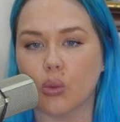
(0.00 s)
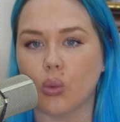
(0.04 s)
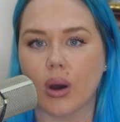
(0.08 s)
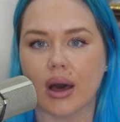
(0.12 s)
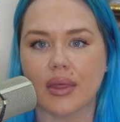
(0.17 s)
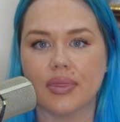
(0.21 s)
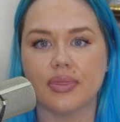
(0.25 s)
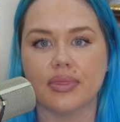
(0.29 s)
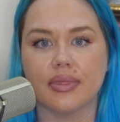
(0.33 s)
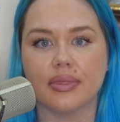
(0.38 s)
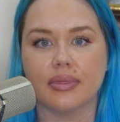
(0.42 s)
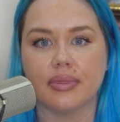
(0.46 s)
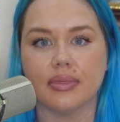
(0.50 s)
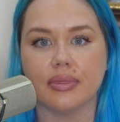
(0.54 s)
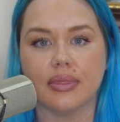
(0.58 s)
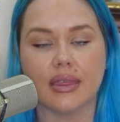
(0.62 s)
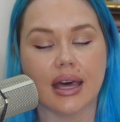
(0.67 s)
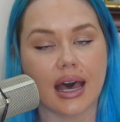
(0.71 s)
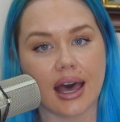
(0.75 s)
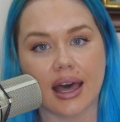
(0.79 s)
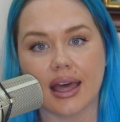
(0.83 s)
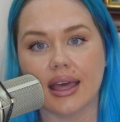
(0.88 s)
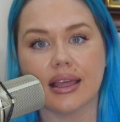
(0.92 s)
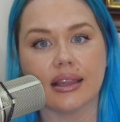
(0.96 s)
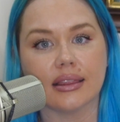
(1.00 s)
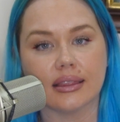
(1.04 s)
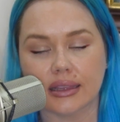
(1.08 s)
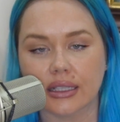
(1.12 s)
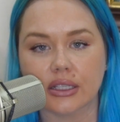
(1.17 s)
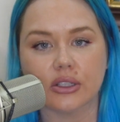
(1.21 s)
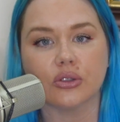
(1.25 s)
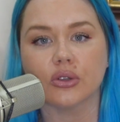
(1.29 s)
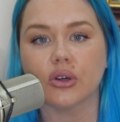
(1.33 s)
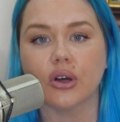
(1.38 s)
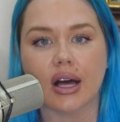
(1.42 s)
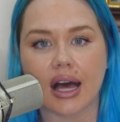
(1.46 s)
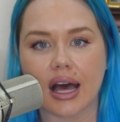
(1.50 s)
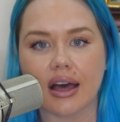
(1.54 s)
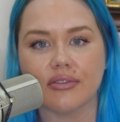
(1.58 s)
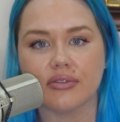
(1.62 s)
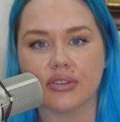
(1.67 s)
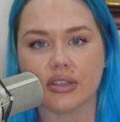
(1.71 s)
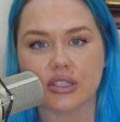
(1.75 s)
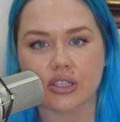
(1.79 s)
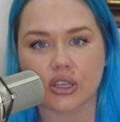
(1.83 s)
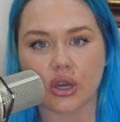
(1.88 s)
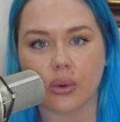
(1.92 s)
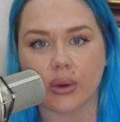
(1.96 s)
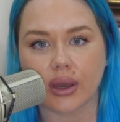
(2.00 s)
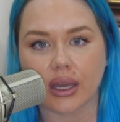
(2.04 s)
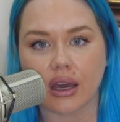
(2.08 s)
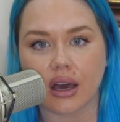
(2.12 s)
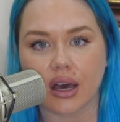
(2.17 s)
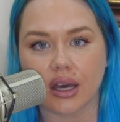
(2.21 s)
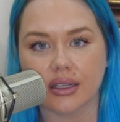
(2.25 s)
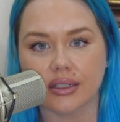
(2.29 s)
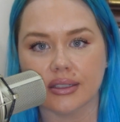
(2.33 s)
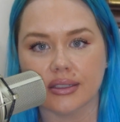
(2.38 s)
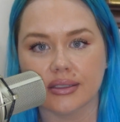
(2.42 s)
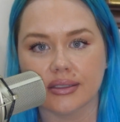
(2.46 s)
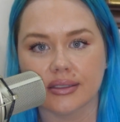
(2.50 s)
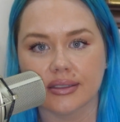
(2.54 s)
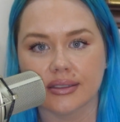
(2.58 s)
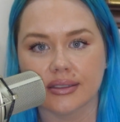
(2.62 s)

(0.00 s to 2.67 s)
what the literal F is going on?